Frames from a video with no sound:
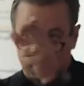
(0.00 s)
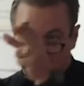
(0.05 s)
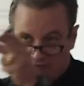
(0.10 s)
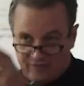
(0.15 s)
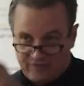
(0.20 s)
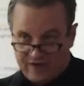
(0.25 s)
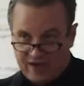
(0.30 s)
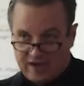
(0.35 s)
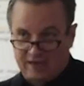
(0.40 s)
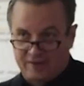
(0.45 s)

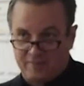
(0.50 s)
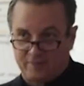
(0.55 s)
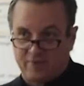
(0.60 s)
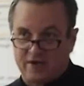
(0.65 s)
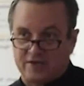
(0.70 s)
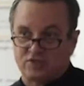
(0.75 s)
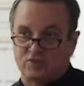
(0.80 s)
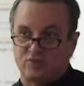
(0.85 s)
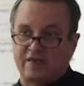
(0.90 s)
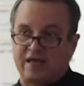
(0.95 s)
final
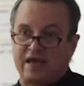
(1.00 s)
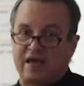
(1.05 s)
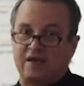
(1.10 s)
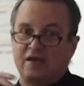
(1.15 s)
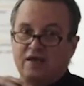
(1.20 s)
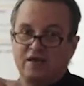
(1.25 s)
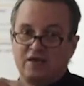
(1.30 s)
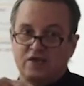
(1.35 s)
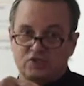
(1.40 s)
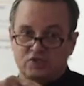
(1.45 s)
impression with that.
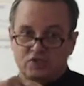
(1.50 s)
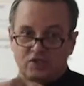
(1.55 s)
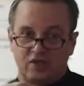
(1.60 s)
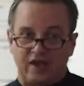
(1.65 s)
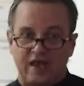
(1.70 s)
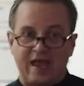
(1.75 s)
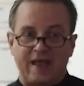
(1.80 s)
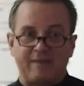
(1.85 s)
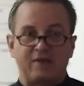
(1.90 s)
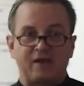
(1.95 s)
So the
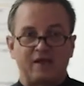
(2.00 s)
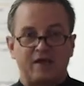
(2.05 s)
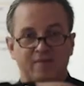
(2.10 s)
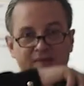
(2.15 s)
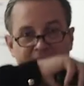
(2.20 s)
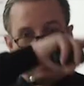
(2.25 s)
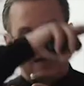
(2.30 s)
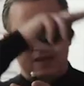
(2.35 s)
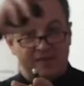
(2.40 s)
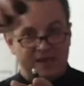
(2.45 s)
lab could come
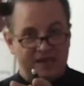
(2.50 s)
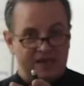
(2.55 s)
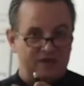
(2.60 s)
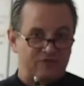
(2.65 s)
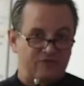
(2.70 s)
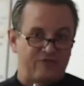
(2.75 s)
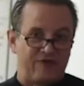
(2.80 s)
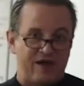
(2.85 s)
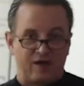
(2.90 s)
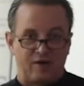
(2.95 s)
back and make his
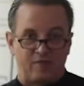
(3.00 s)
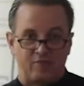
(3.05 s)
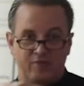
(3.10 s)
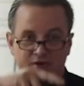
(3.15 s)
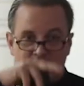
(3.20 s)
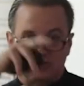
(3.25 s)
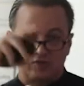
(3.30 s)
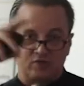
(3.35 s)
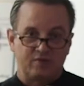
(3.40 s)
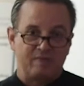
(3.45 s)
final
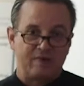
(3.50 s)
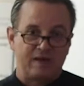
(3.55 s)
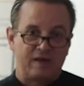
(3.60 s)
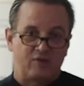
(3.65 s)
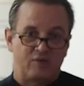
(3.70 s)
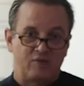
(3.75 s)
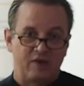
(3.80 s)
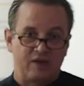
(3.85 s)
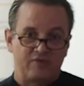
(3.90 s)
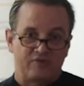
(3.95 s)
bridge with a metal
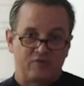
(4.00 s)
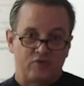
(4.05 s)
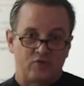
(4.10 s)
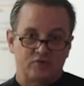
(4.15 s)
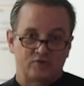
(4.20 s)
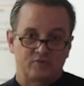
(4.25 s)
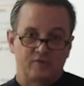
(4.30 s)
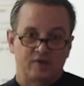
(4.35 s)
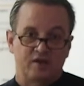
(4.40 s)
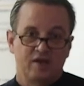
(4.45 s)

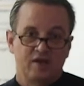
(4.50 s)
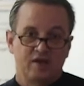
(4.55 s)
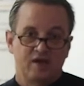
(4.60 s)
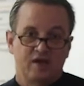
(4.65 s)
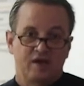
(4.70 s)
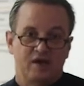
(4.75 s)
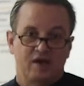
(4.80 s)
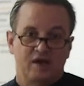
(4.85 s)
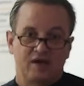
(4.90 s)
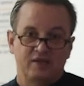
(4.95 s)
reinforcement
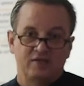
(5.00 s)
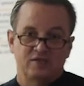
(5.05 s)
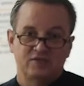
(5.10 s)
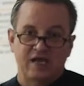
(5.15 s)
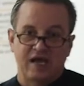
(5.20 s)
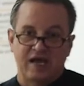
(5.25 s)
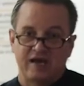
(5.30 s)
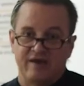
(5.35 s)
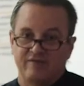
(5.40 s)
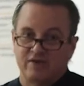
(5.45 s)

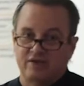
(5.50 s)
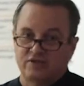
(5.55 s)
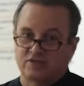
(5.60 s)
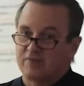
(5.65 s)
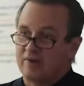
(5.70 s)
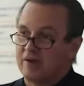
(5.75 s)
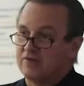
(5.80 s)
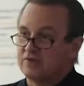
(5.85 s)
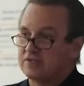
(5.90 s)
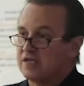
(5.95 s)
inside of it. And
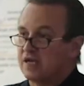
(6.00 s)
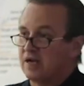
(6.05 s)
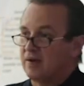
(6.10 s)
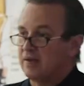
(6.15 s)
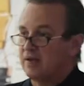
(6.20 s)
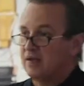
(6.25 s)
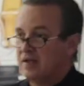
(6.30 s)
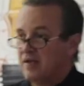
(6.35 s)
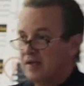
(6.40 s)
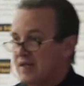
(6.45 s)
somebody was telling me
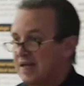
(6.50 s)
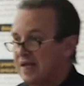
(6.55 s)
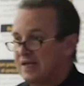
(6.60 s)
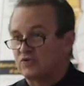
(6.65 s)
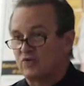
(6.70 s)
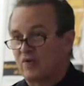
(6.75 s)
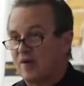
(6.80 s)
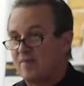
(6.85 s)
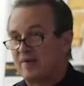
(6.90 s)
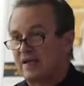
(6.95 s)
that's the
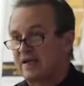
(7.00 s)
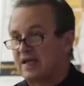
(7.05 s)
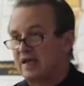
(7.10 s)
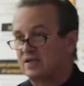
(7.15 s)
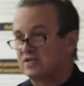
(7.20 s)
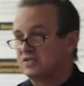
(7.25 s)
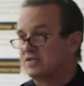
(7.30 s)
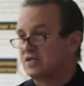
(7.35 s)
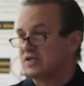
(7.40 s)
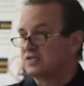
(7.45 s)
way
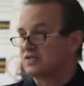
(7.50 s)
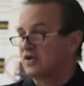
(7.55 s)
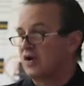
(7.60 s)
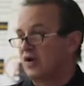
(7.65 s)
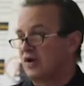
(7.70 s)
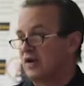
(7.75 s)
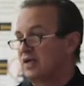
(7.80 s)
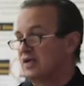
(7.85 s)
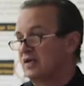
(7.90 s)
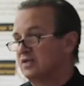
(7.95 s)
McGinnis does all
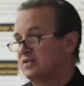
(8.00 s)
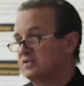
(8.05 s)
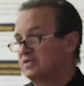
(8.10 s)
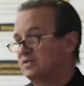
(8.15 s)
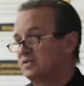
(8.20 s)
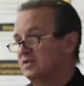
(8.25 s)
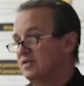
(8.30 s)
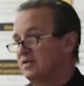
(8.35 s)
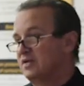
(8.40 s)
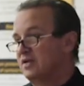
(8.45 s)
of his.
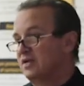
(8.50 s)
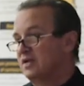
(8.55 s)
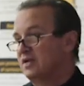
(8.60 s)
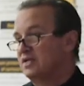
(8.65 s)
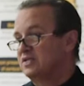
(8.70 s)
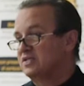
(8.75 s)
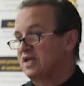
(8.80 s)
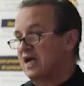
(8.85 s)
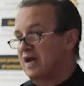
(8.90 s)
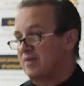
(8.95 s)
He's
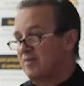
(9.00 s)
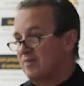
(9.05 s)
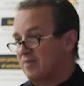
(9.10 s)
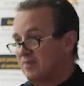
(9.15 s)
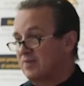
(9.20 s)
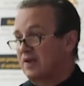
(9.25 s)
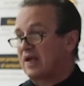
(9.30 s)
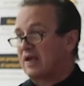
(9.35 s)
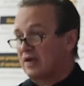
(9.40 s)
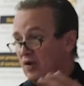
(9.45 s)
got
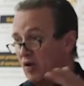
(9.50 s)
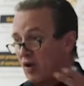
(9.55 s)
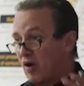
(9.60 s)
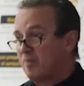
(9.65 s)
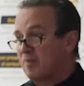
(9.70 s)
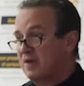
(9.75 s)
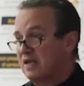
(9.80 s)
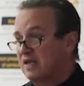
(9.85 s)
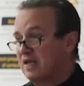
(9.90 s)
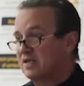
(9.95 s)
like an
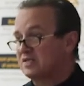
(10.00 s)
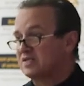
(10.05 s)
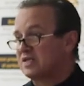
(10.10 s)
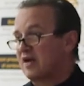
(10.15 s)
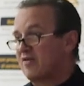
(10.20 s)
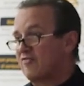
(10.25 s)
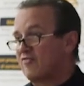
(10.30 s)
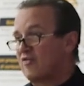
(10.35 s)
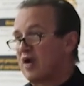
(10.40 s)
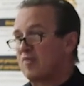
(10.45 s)
RPD, he's got a
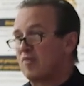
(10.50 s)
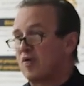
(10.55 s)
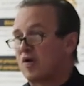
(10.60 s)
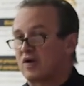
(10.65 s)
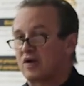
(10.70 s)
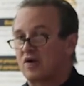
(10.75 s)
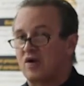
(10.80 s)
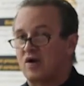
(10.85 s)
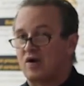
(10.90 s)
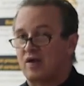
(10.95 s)
framework in
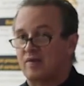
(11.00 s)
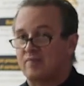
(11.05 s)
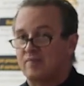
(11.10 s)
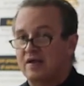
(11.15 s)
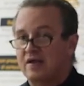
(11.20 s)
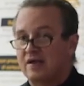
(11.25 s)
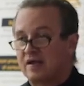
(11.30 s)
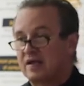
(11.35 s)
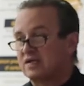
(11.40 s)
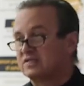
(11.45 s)
all of them,
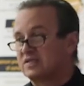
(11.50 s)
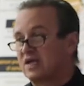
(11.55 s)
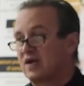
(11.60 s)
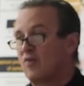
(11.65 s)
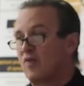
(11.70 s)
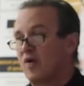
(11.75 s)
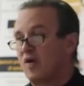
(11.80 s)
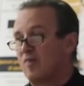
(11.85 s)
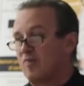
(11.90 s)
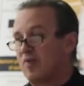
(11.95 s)
because they
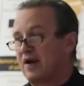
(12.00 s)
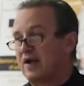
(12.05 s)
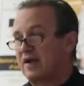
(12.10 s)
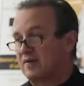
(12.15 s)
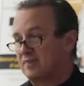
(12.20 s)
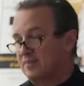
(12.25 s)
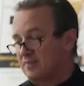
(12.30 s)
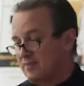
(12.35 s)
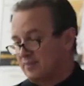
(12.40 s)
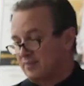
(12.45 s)
will break them.
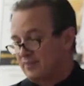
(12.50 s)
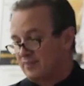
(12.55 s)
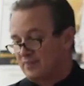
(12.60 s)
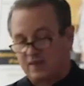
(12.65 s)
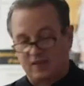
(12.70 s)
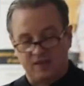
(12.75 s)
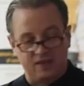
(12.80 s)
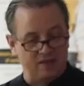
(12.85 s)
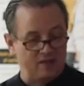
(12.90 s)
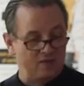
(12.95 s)

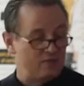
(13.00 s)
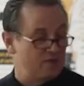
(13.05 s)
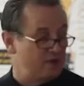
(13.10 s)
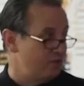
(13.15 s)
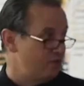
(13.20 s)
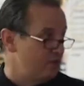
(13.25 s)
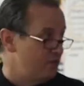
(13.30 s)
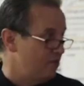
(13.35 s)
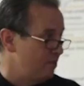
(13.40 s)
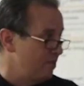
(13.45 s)
Yeah, they really
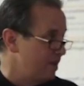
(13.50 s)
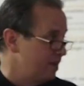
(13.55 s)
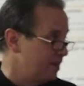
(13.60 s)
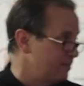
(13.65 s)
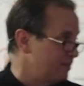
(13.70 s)
will break them.